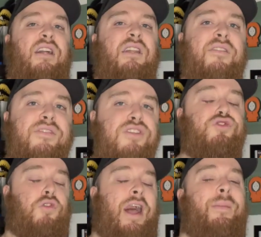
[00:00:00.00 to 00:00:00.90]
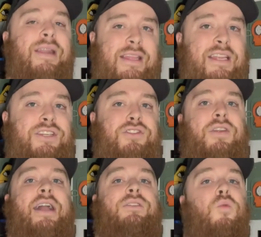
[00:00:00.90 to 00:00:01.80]
I love the drama to this
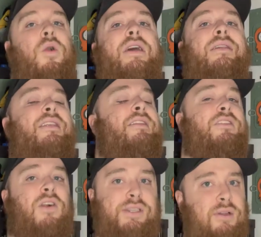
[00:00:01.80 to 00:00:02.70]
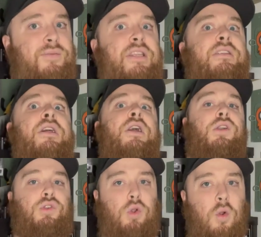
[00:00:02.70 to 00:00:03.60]
track, the way that this starts off with this
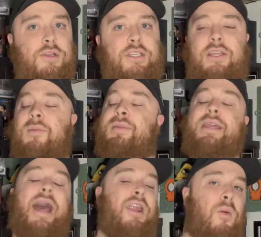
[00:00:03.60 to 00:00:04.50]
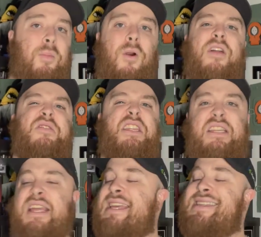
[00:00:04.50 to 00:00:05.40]
gorgeous little piano part and this
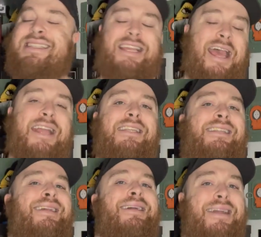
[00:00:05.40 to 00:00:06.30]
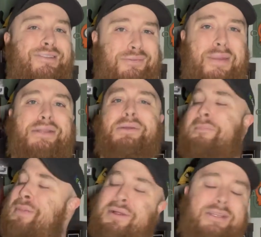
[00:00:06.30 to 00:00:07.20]
intense instrumental
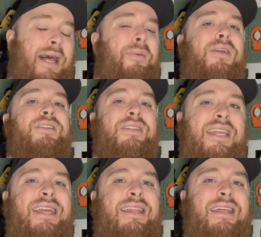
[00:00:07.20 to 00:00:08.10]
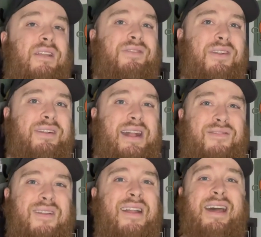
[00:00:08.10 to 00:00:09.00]
builds up underneath. And for a
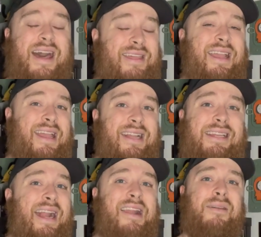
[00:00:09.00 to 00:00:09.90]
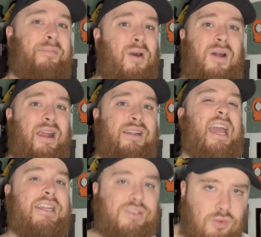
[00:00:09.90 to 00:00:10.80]
cover, I think it hits it out of the park.
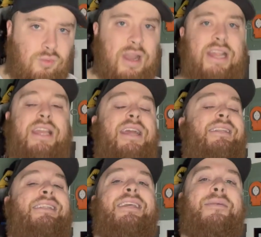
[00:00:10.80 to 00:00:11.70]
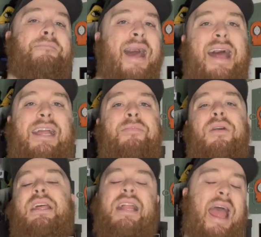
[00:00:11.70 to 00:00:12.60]
It's gritty, it's cinematic,
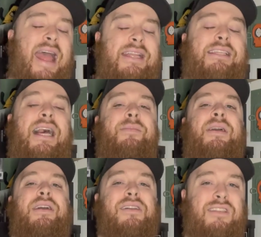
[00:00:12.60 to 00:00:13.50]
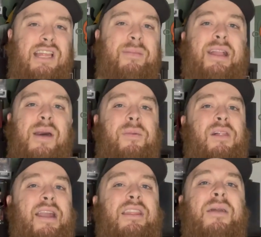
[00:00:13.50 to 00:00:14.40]
but it ends up summing up a
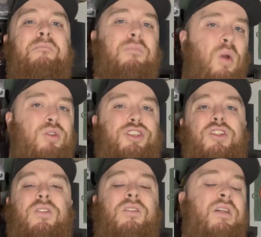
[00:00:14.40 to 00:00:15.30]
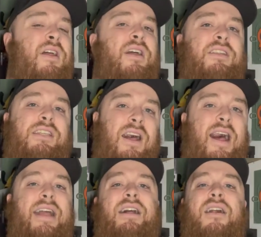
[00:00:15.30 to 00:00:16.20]
lot of the emotional
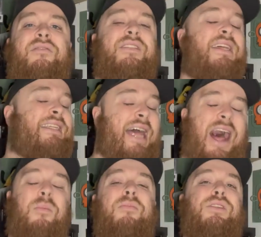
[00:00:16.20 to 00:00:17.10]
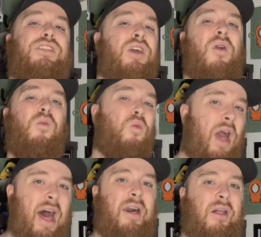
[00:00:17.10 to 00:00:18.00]
side of this album so
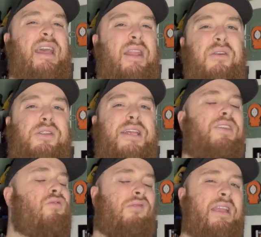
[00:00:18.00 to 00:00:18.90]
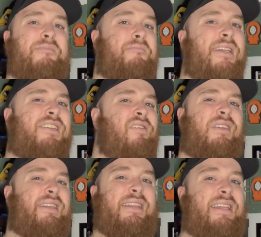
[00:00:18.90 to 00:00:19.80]
well. It also has a great
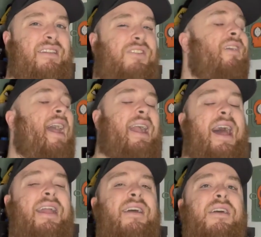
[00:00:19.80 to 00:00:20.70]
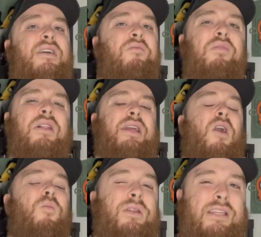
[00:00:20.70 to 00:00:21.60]
mystery to this track. I really
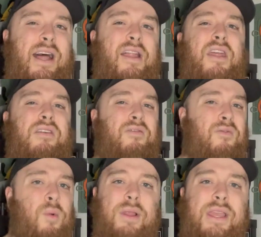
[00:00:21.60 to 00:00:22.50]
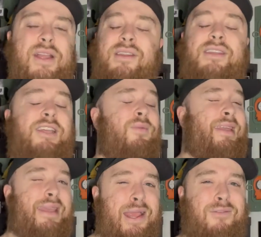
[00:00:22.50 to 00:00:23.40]
hope it's not another 4 years until we
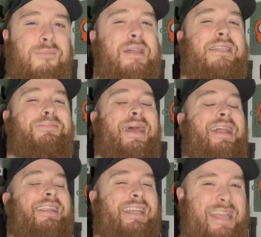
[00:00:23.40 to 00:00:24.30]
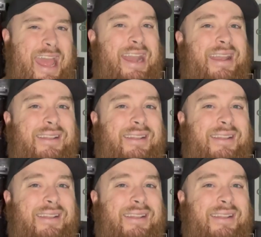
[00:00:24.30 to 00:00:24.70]
hear from this band again.